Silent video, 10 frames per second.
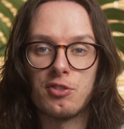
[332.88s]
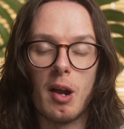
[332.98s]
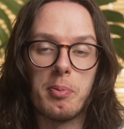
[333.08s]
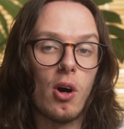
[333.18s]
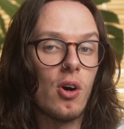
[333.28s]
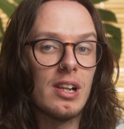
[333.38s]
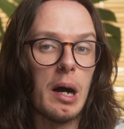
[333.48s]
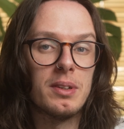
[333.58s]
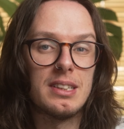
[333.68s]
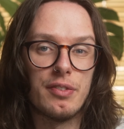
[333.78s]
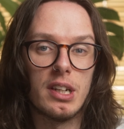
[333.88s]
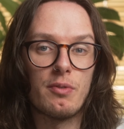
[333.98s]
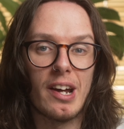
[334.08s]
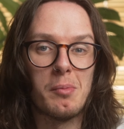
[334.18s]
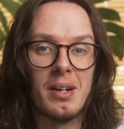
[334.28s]
strap at all, I would definitely
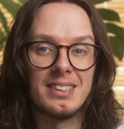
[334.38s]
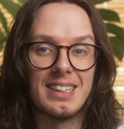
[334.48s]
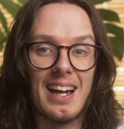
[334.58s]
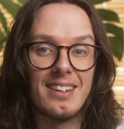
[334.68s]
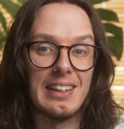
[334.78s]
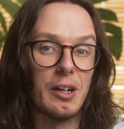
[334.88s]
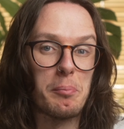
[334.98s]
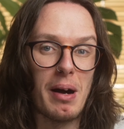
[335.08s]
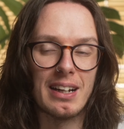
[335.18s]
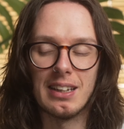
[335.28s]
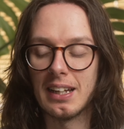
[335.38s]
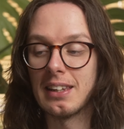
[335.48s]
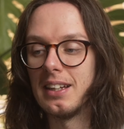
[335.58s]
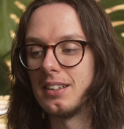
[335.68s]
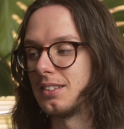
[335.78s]
recommend getting a little bag like
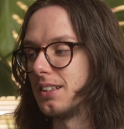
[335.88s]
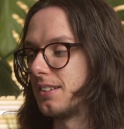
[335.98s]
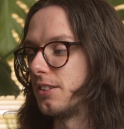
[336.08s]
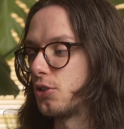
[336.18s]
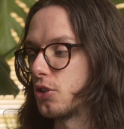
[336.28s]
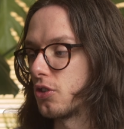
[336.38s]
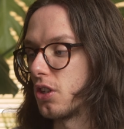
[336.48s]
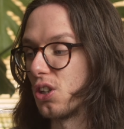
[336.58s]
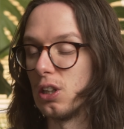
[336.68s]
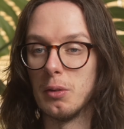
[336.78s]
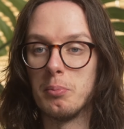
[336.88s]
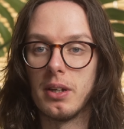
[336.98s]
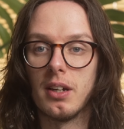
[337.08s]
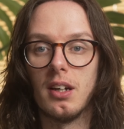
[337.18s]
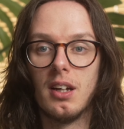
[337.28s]
this. This is just a
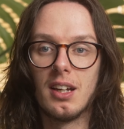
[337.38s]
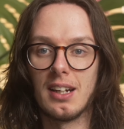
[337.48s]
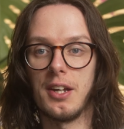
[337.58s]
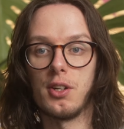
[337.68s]
Columbia kind